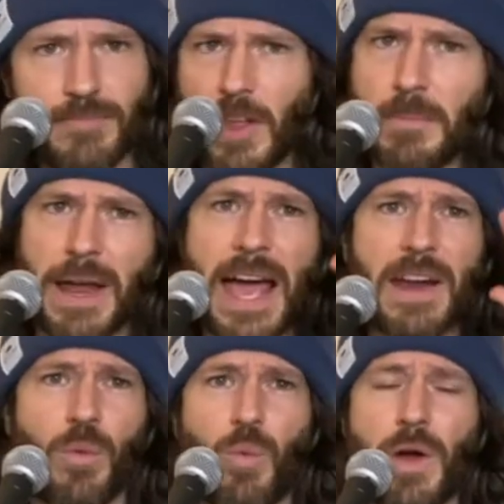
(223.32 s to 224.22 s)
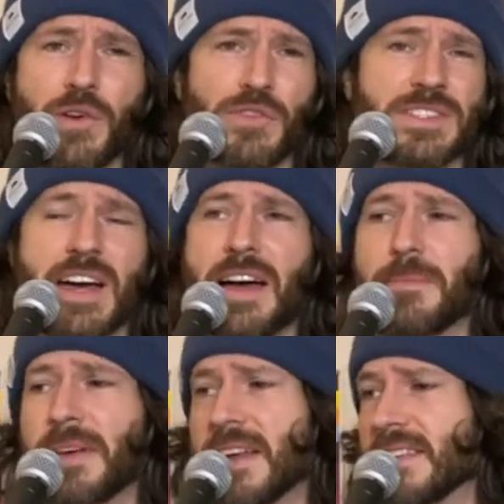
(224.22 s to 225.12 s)
But I had a wonderful
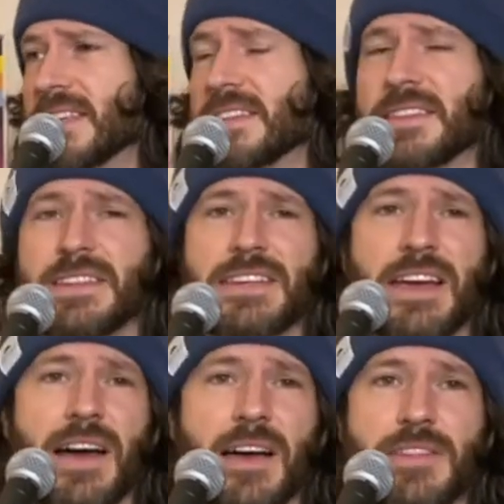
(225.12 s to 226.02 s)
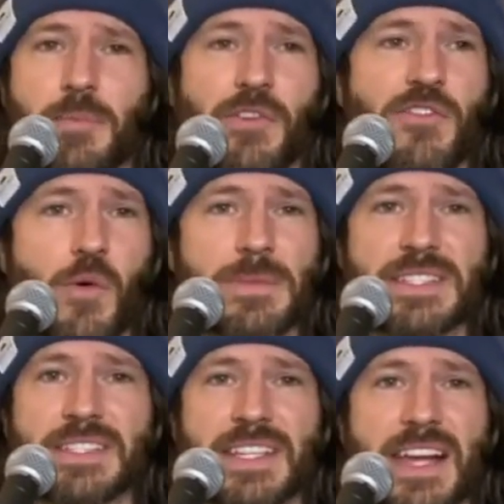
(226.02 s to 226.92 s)
time. The
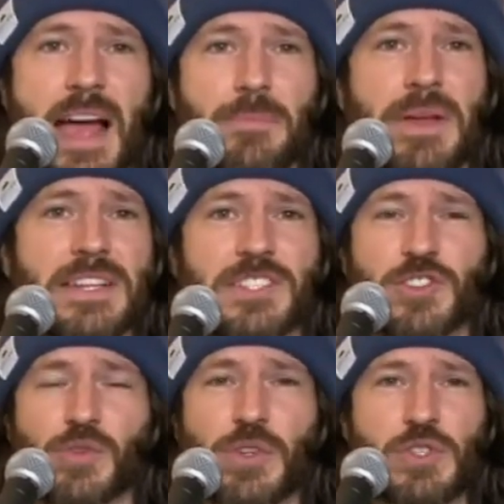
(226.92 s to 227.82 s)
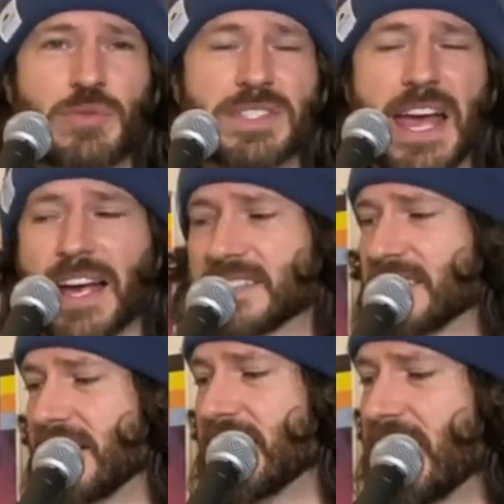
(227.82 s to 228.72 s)
performances, the guy playing Scrooge was
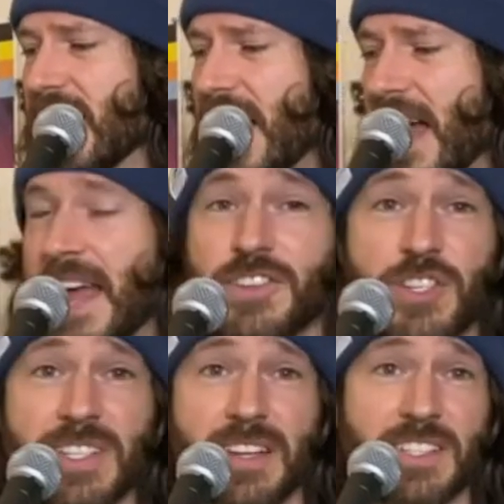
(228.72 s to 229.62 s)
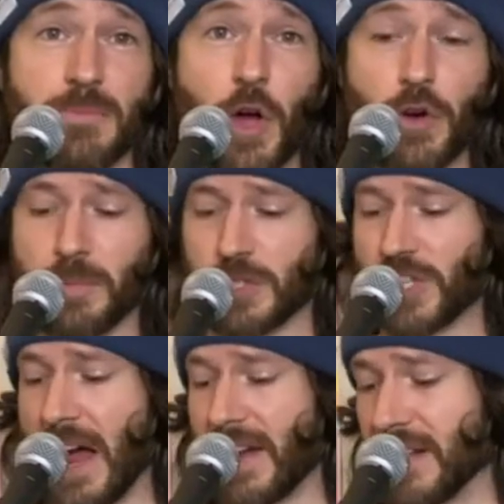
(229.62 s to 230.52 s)
excellent. And just some notable
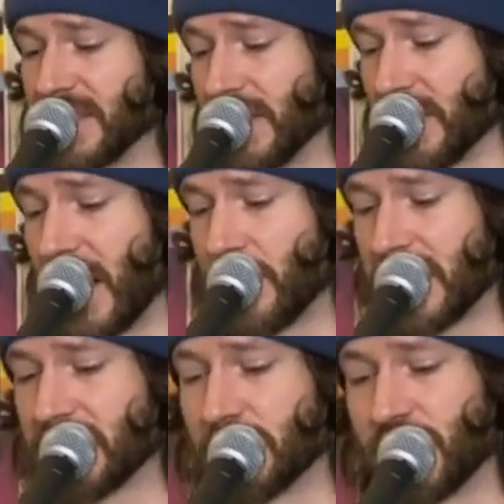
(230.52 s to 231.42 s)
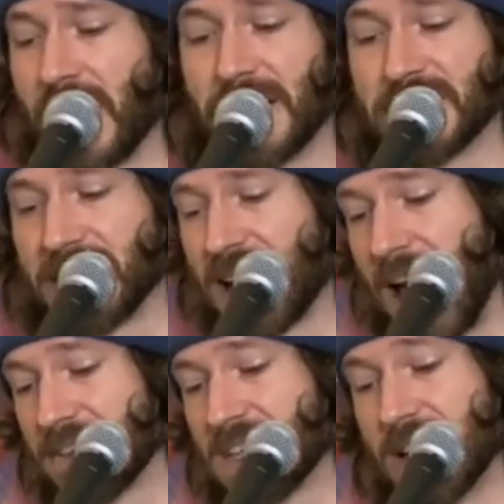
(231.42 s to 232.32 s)
shout-outs here. I want to give some shout-outs to the
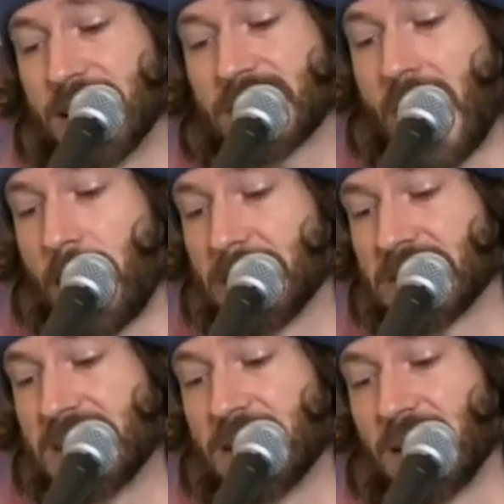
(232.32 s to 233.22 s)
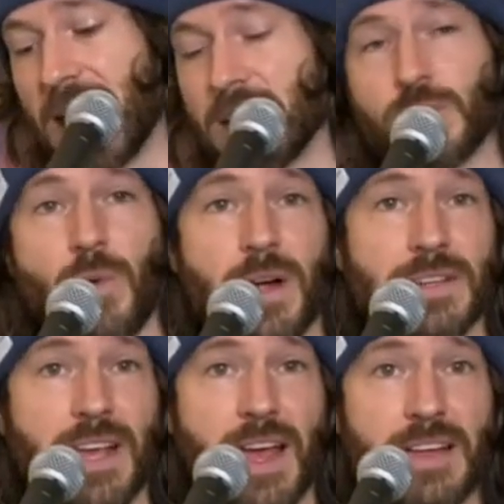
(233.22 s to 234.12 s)
cast. Thomas Neil
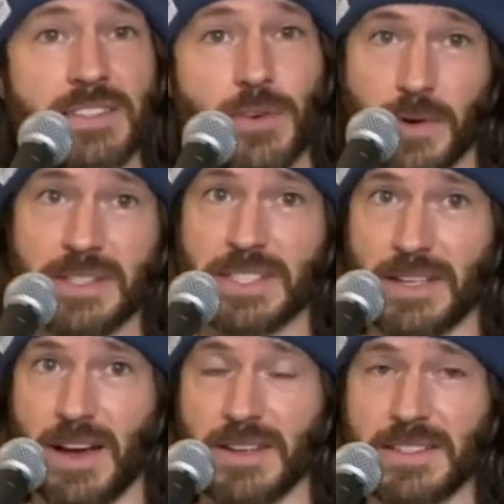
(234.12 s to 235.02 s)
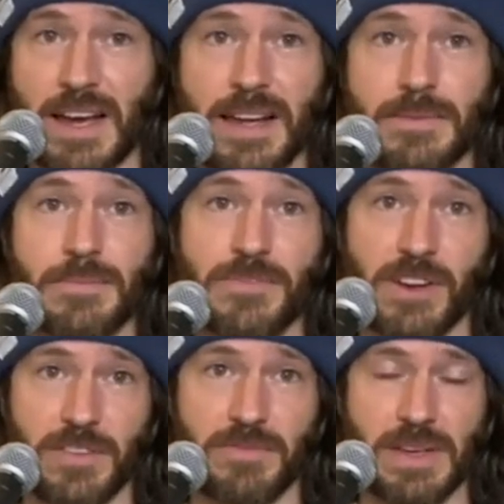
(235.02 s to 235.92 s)
Antoine Gant, or is it Gaunt?
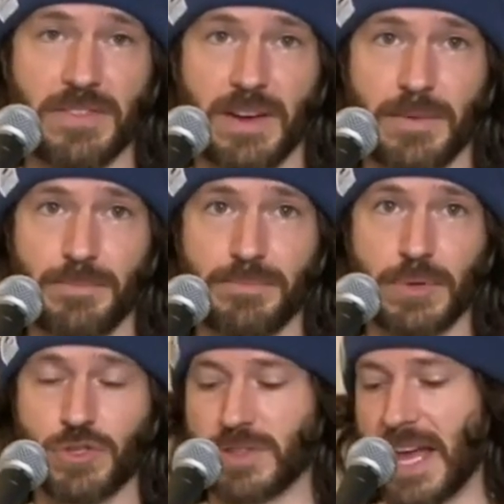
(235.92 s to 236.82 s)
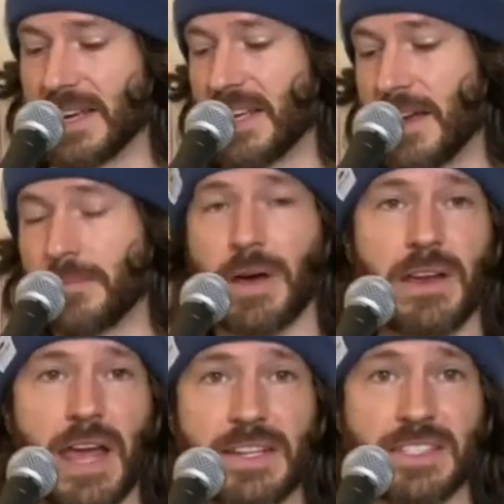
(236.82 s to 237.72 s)
Forgive me if I butchered that.
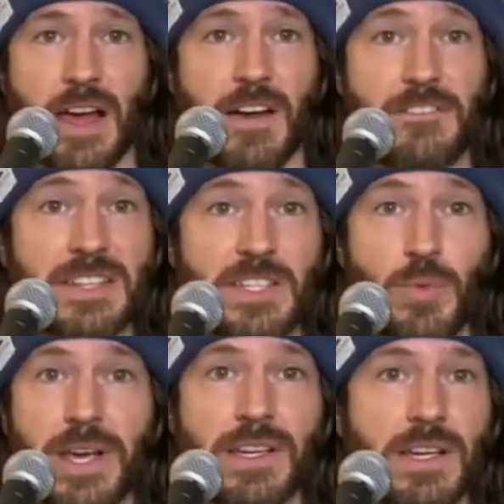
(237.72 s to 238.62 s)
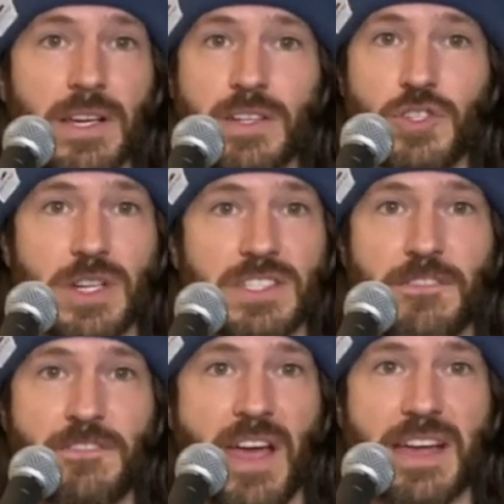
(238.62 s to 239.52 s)
But as Fezziwig, just
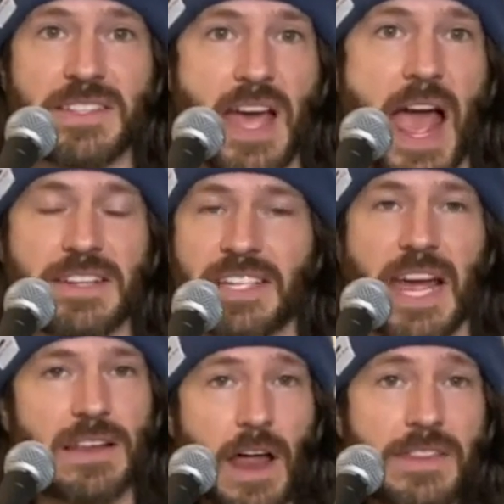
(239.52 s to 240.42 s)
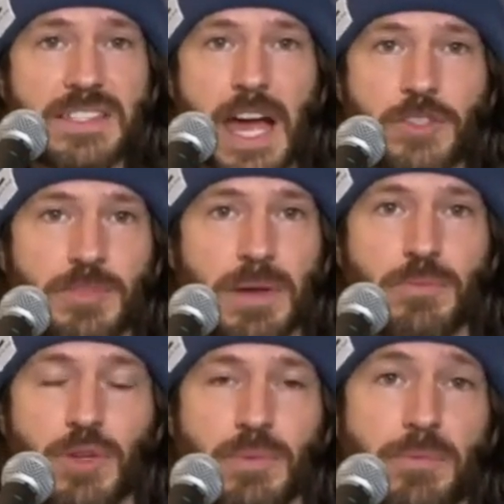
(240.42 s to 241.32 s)
fantastic. And of these actors played
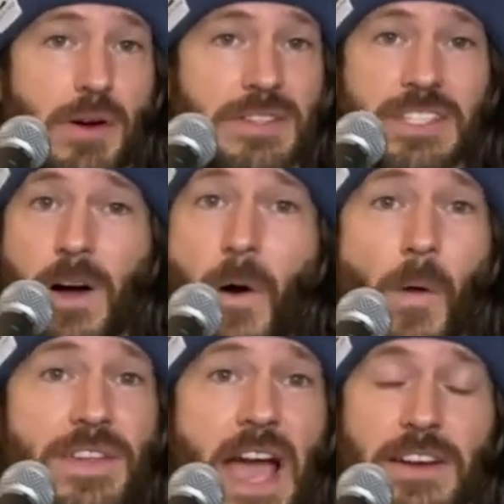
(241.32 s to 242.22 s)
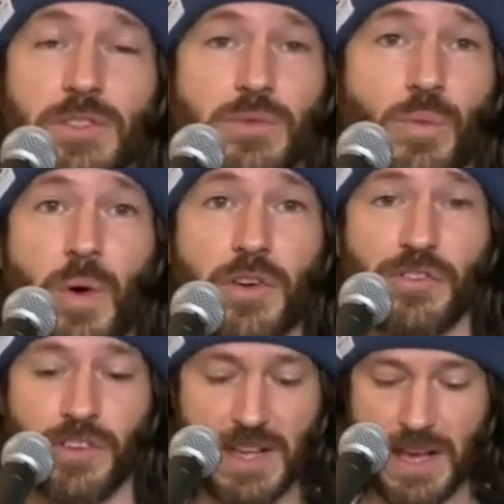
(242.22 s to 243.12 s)
multiple parts. All the actors were
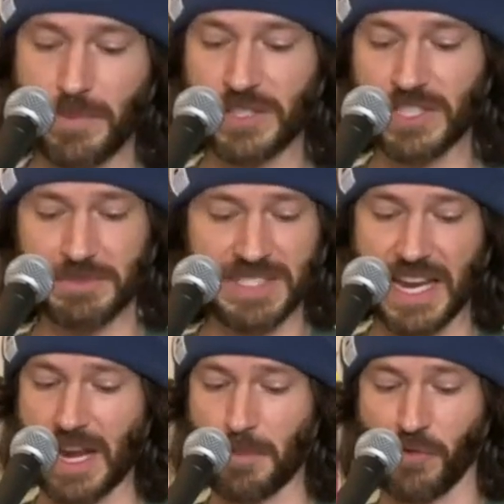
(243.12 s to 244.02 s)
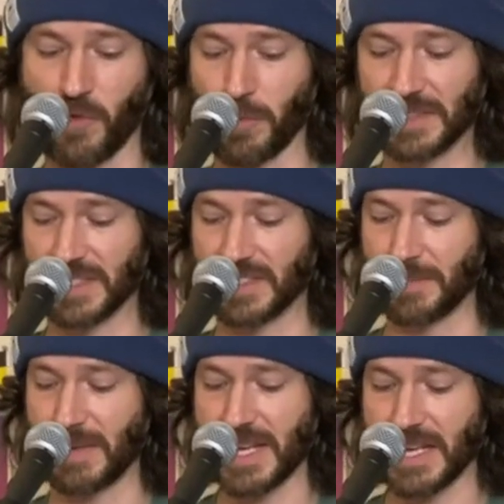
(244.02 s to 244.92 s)
wonderful. But just some standout performances to
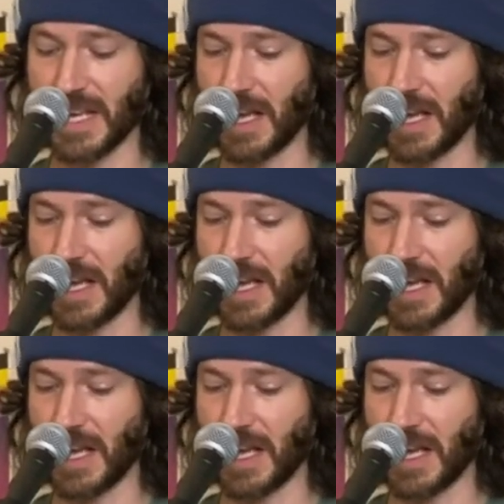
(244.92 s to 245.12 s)
me.